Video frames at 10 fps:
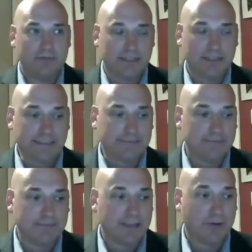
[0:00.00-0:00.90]

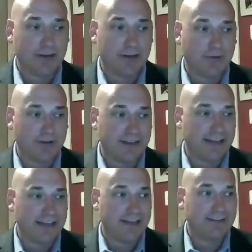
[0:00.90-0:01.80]
the Democrat Party that
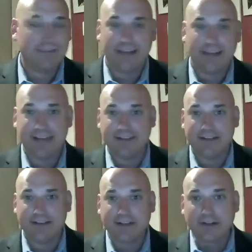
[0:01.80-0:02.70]
had an
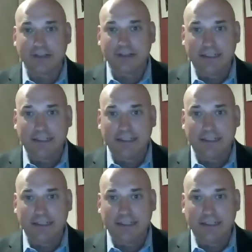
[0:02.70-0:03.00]
18-year.